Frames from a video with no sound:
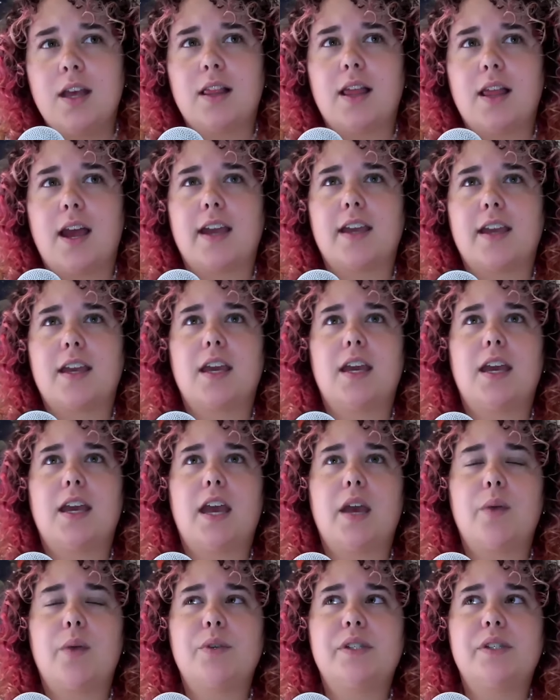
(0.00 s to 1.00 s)
Like
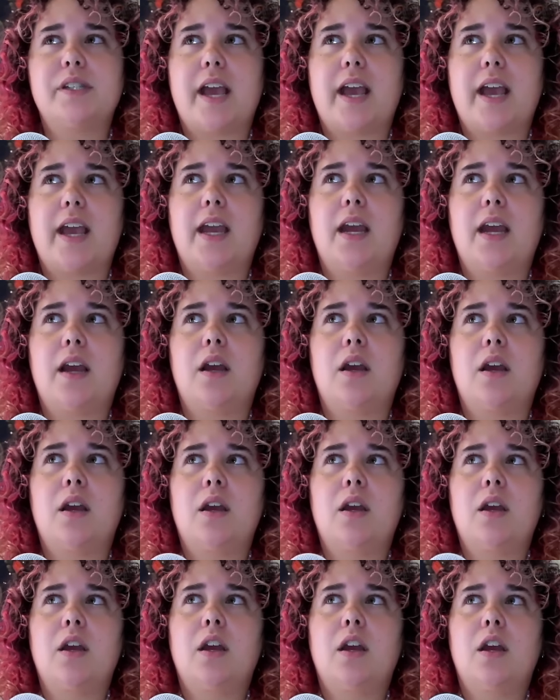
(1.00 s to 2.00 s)
it was a
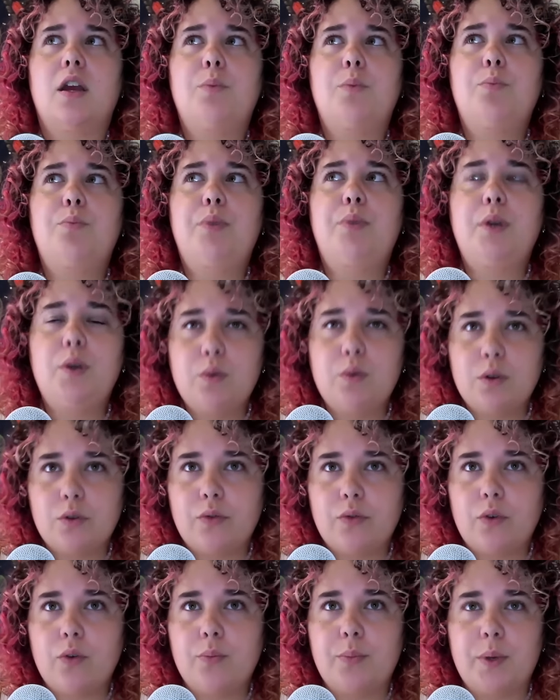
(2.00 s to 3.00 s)

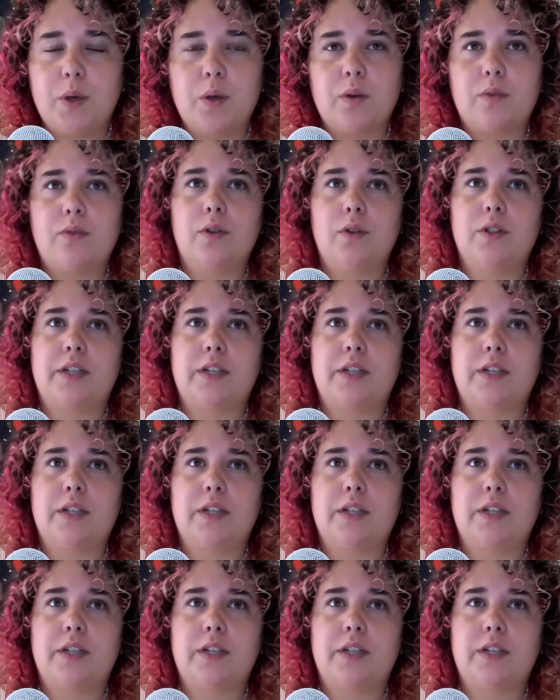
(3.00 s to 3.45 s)
beautiful, beautiful